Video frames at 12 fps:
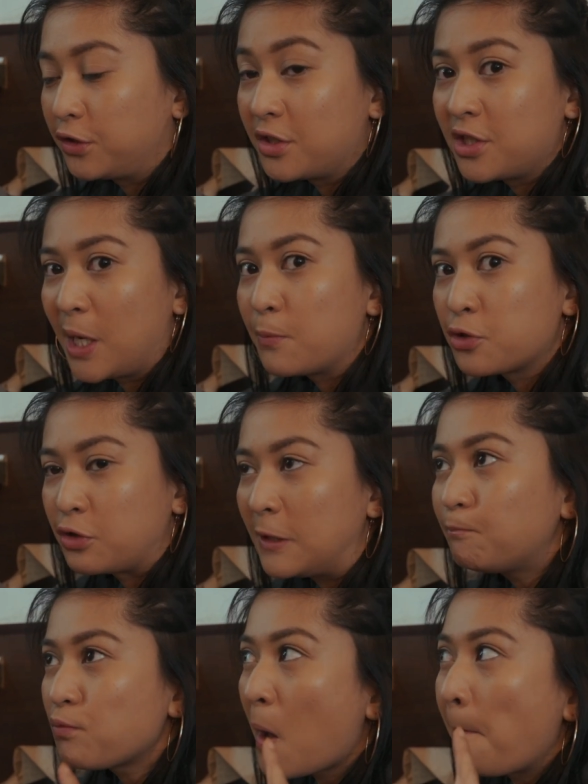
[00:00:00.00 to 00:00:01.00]
on the same
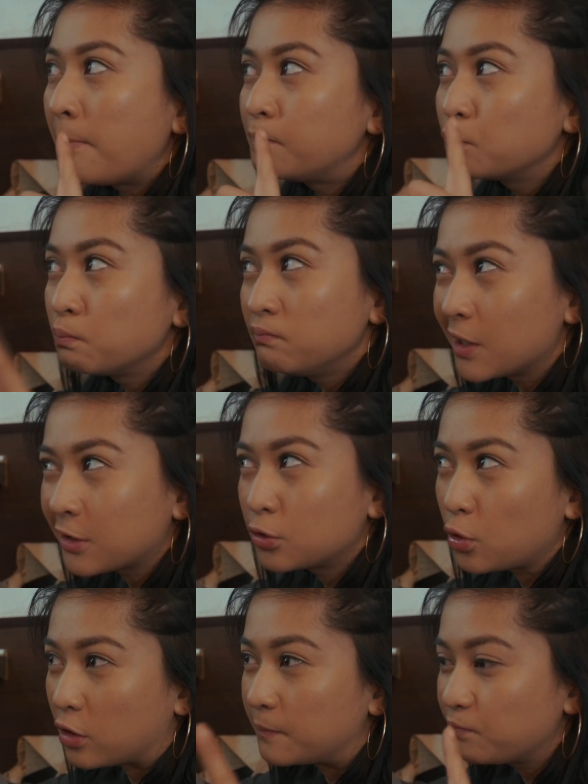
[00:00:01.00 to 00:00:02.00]
street, next
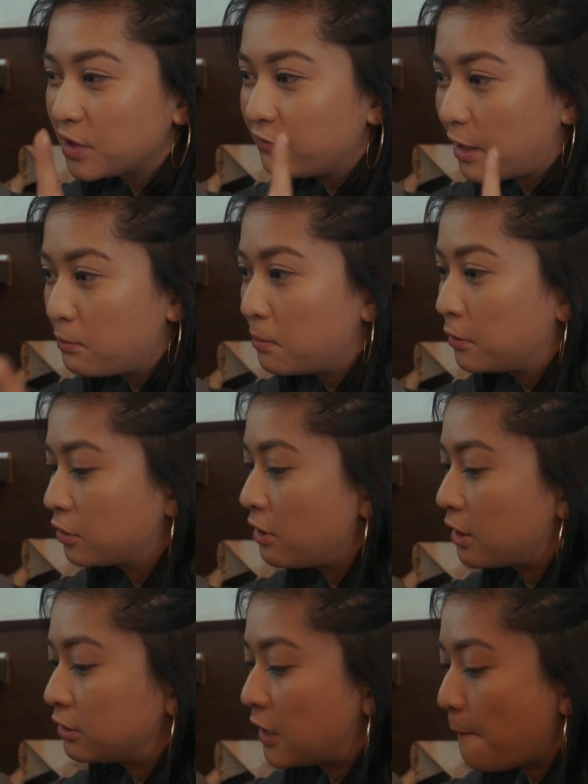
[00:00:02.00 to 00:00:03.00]
door, if I remember
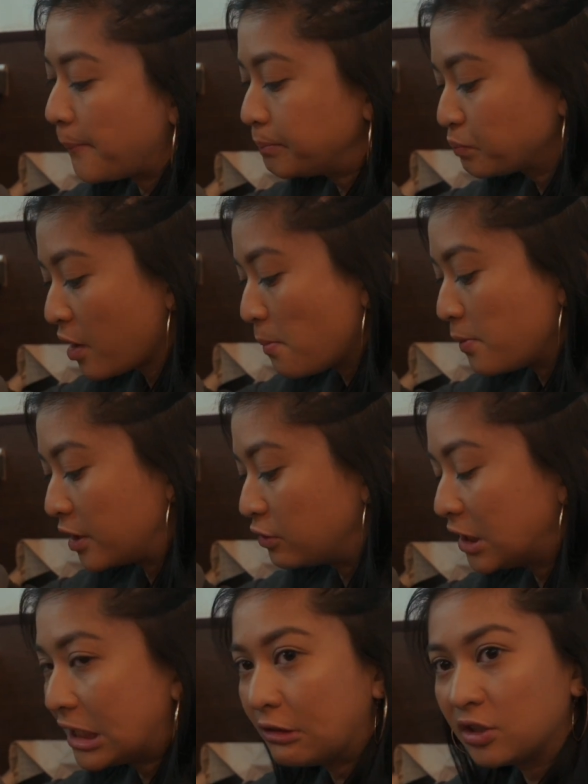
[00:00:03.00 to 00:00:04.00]
correctly. But
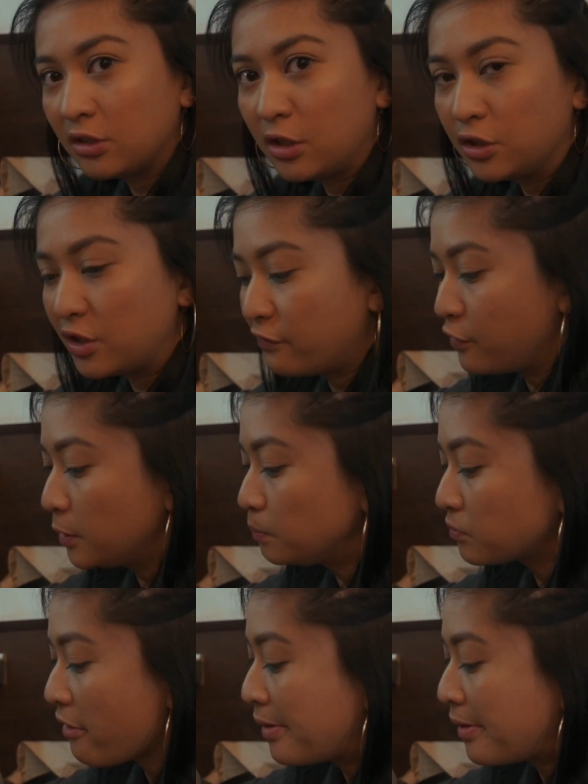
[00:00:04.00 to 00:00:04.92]
right now it's a little different.